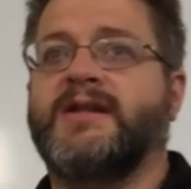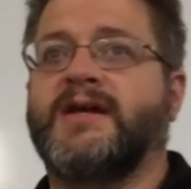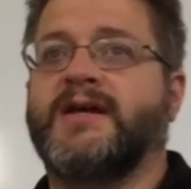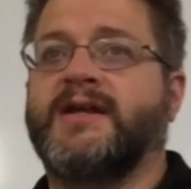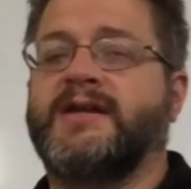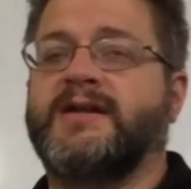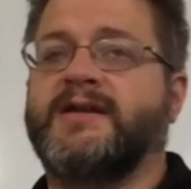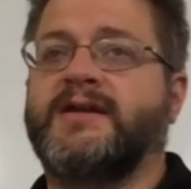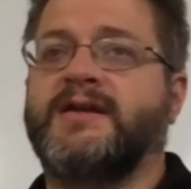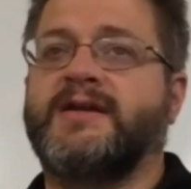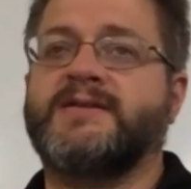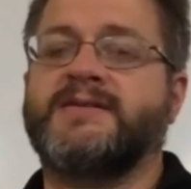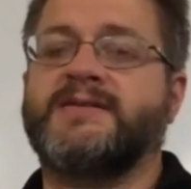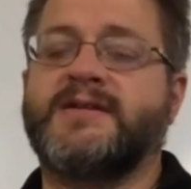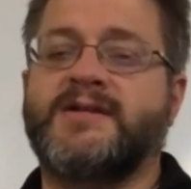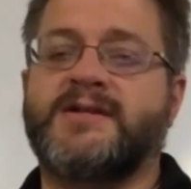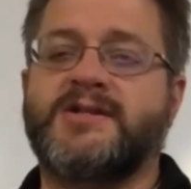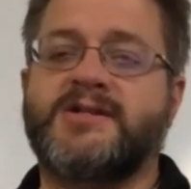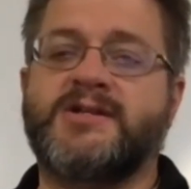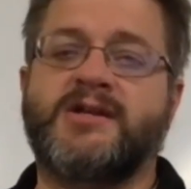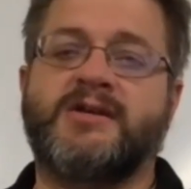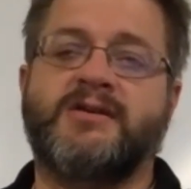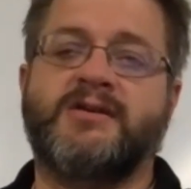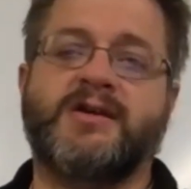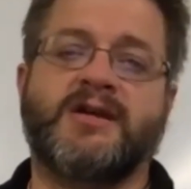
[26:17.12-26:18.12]
that is an
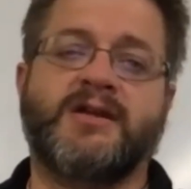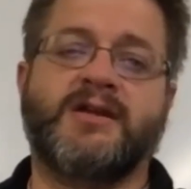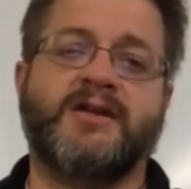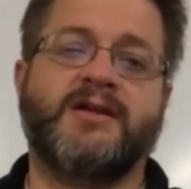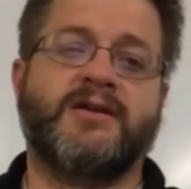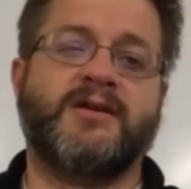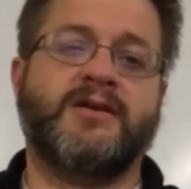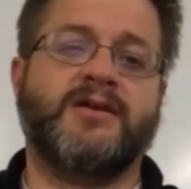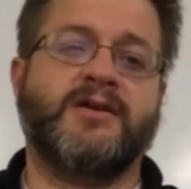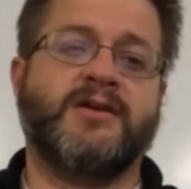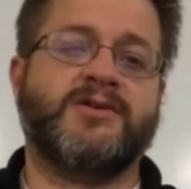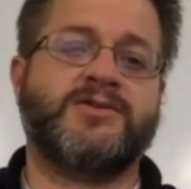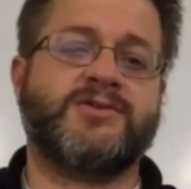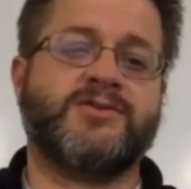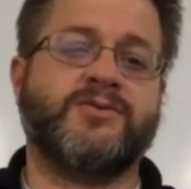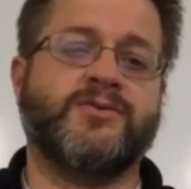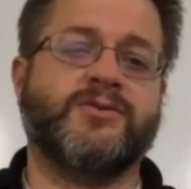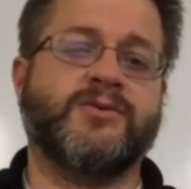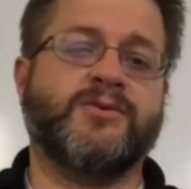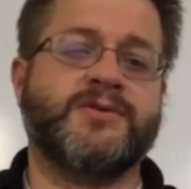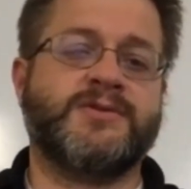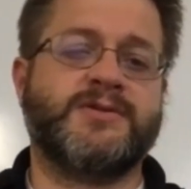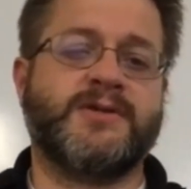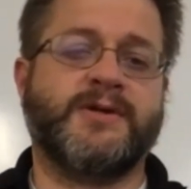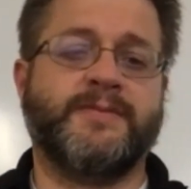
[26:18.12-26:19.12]
engineering
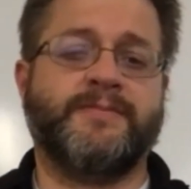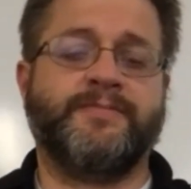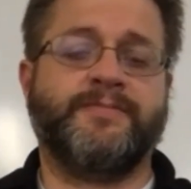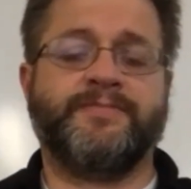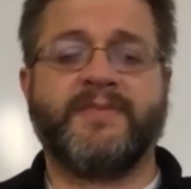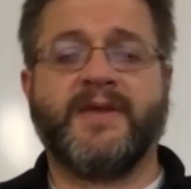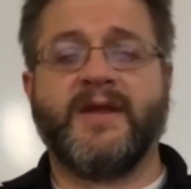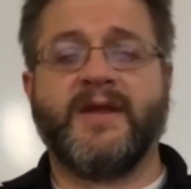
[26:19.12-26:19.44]
school. So